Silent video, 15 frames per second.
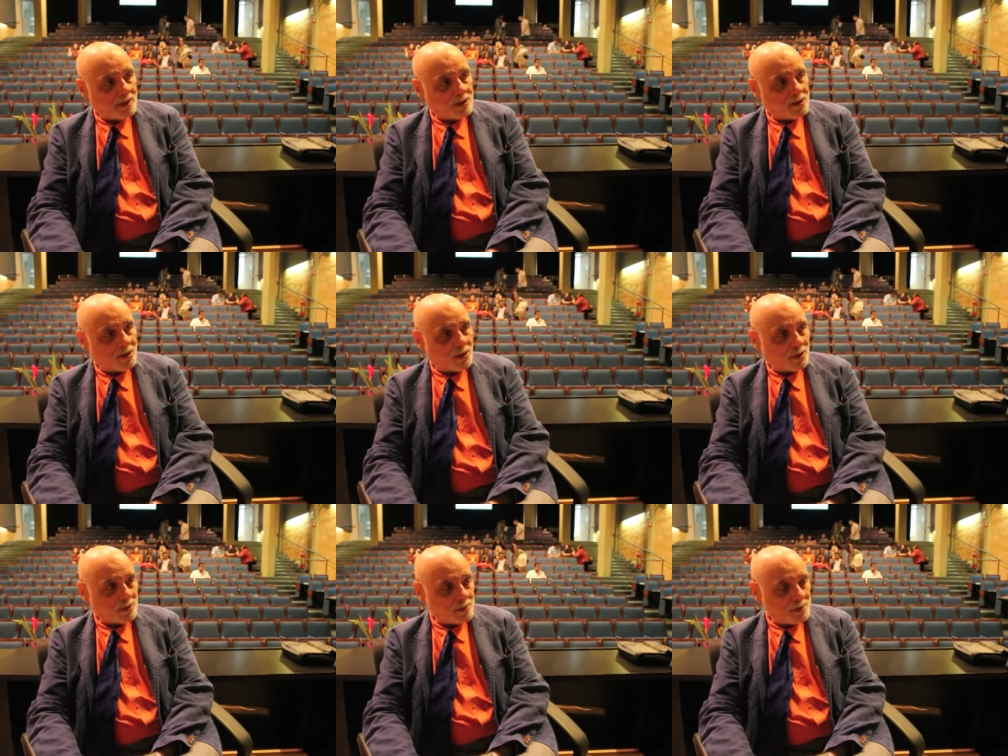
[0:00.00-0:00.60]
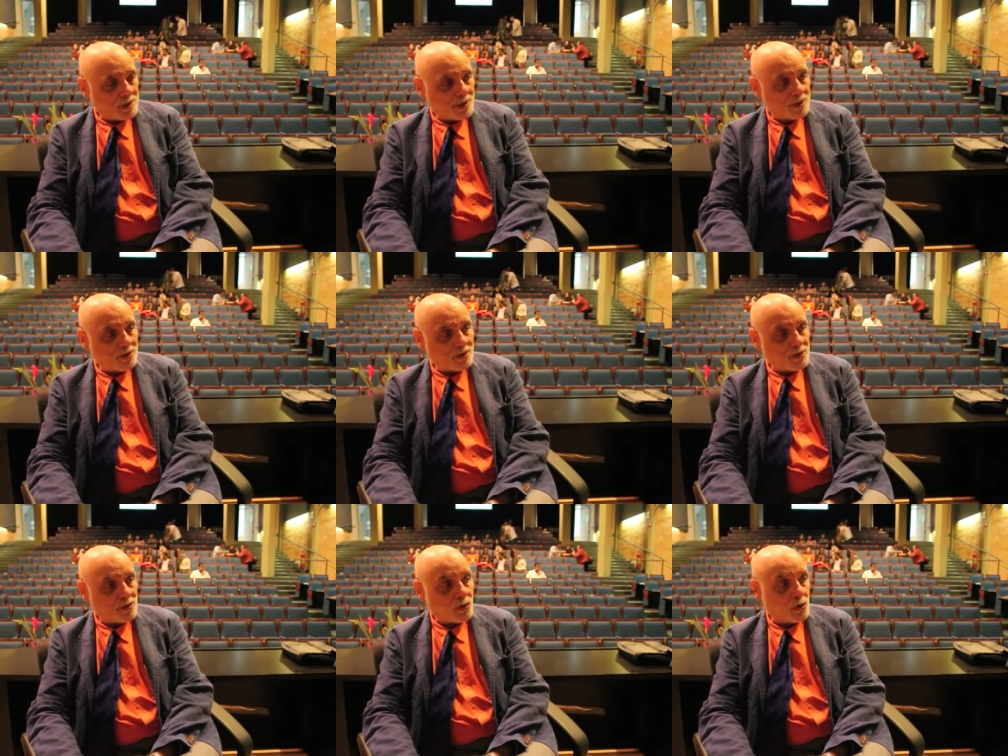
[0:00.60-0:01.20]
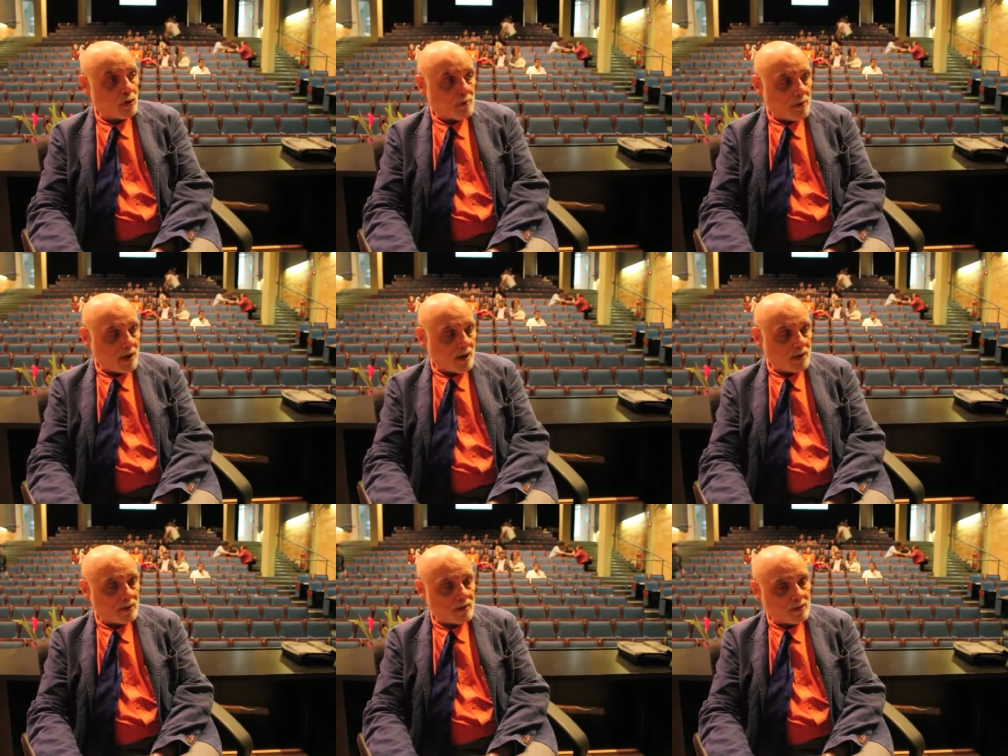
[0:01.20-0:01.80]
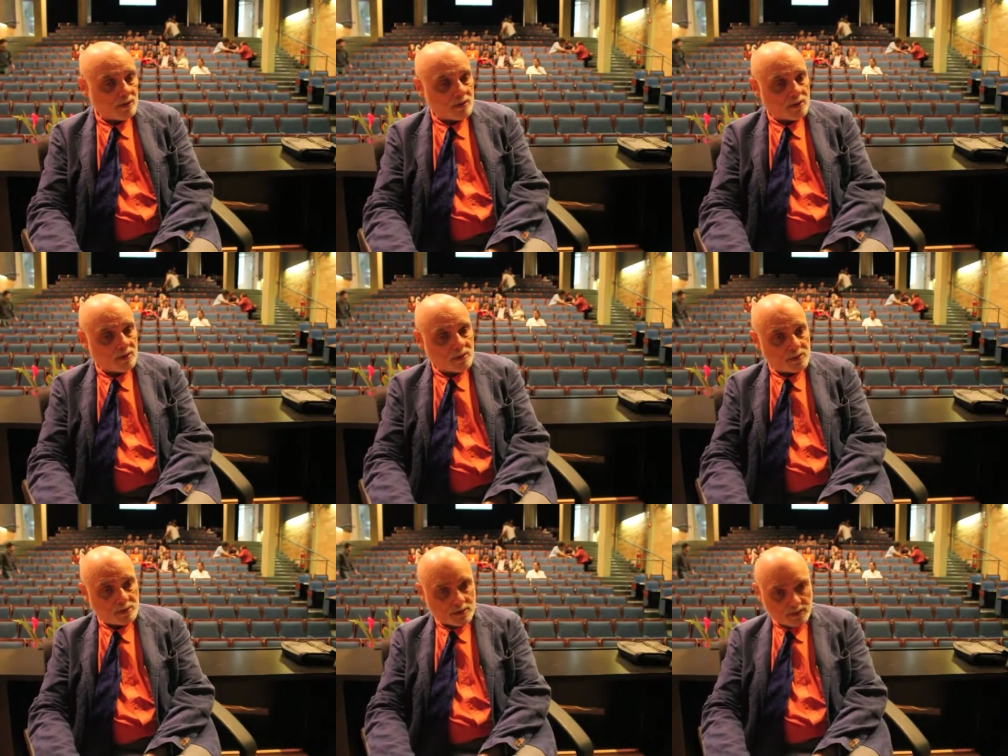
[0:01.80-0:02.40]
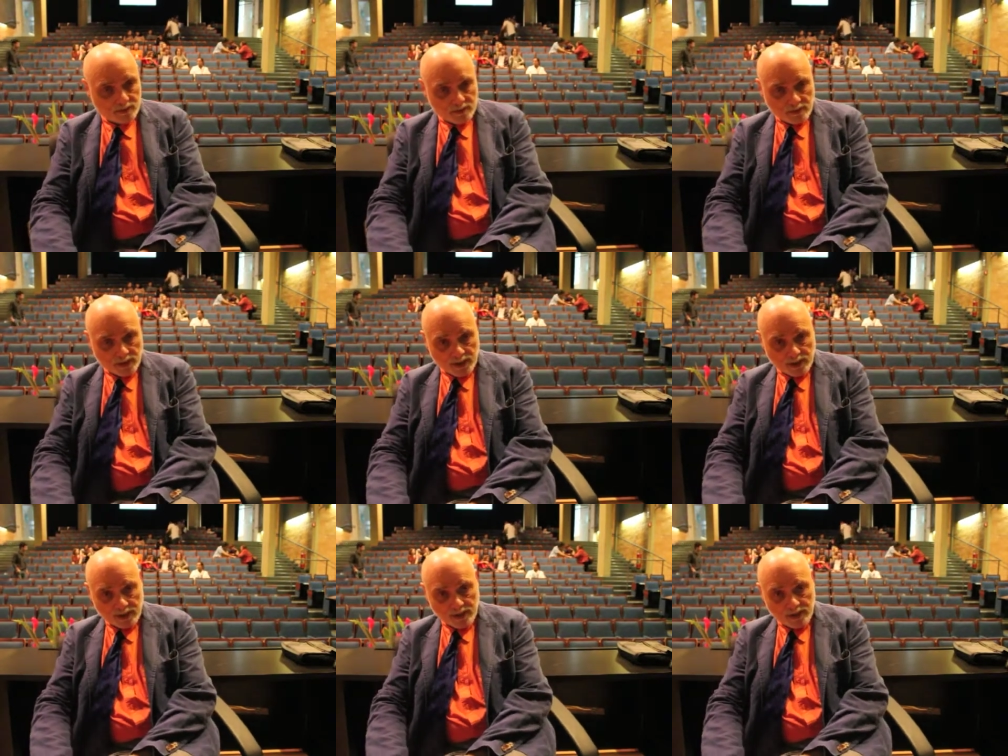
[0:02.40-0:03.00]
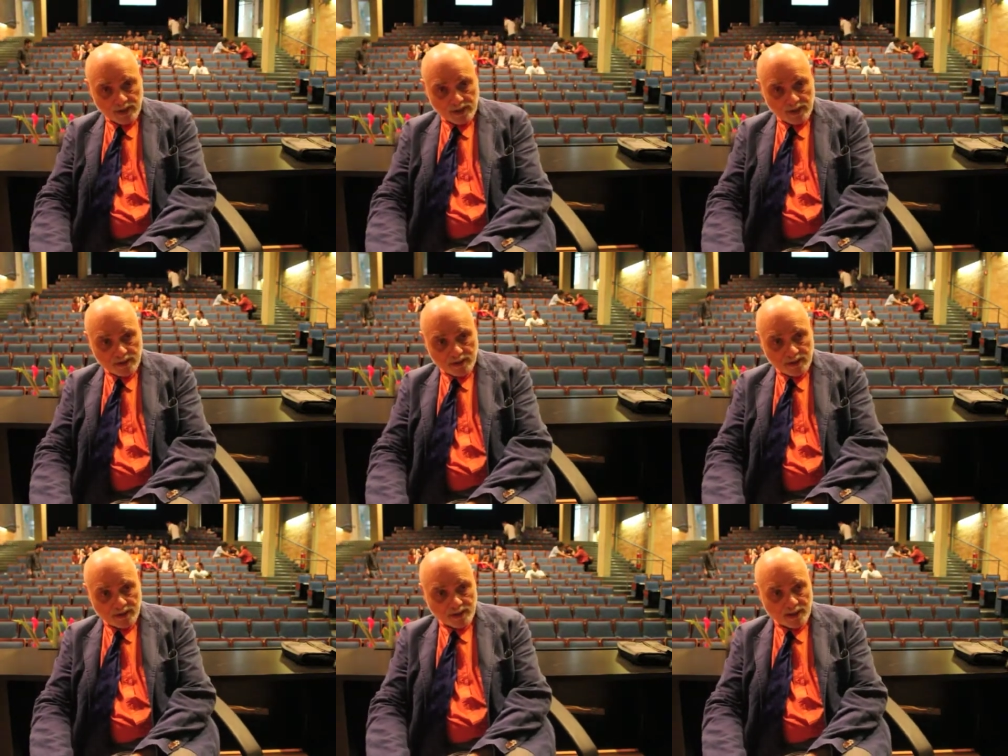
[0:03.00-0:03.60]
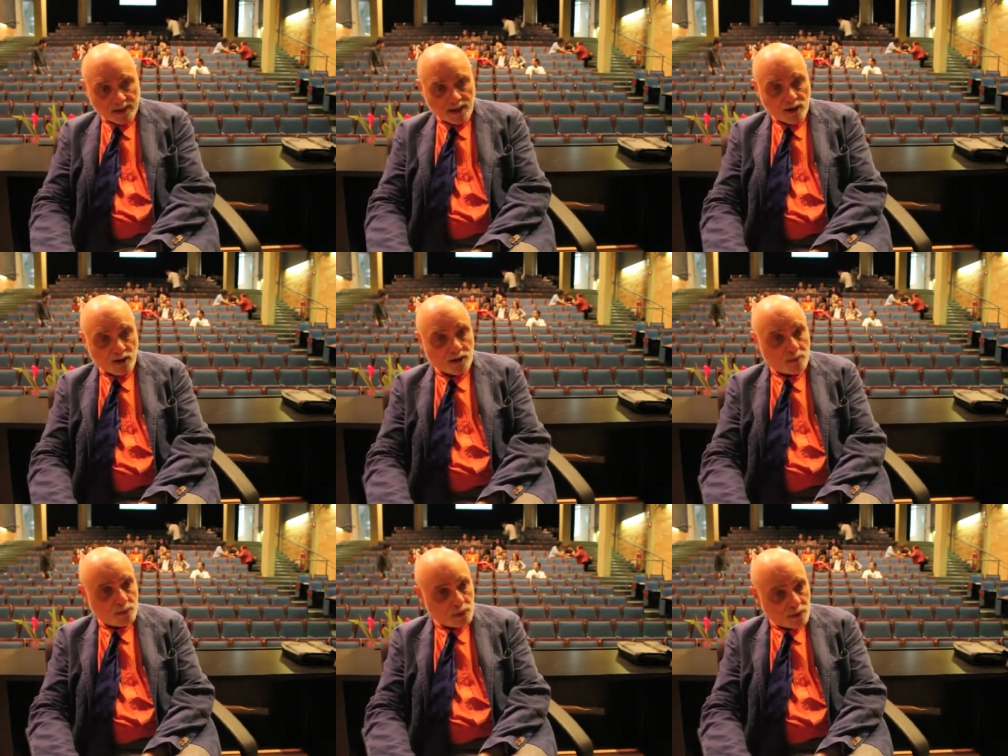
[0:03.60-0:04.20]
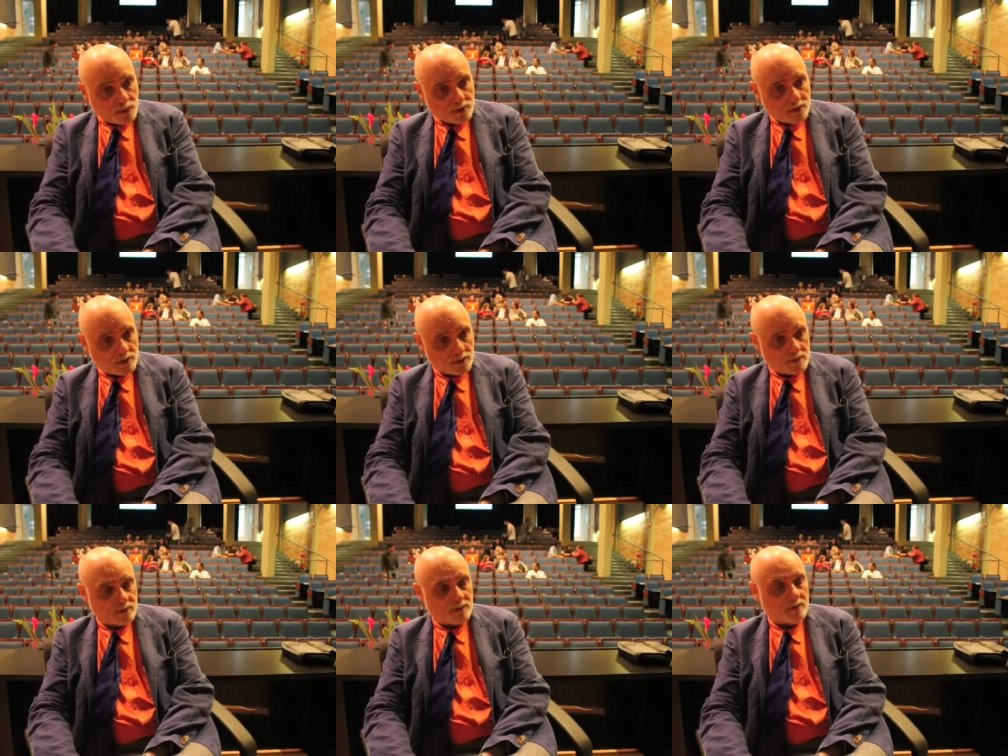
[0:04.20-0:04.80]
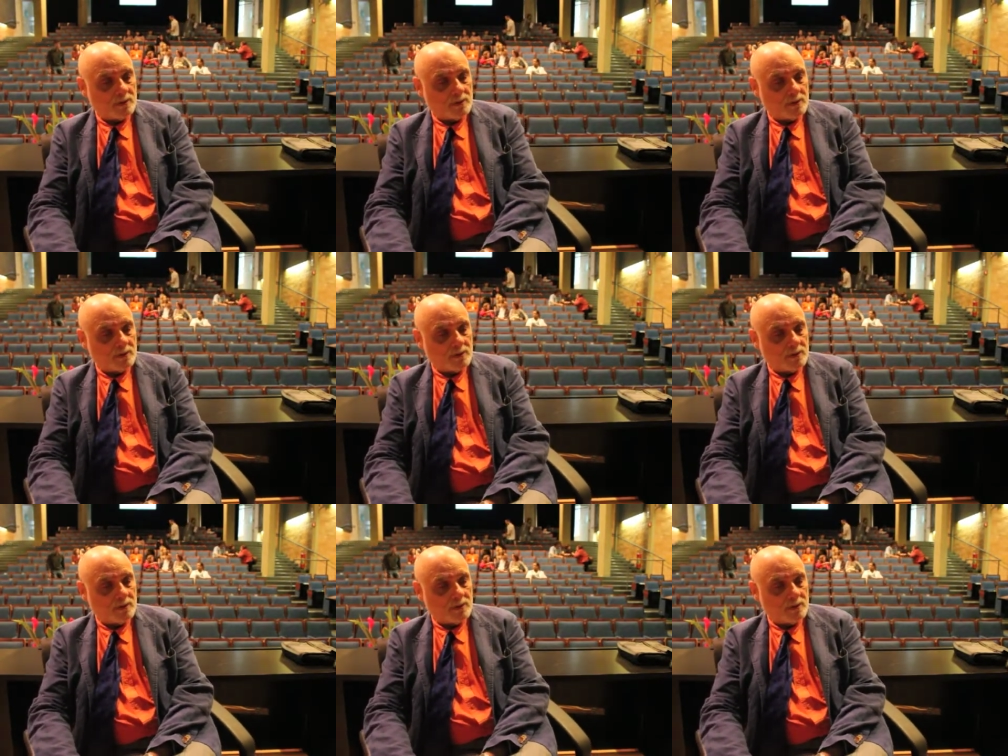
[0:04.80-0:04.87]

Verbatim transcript: circumstances or molecules that are important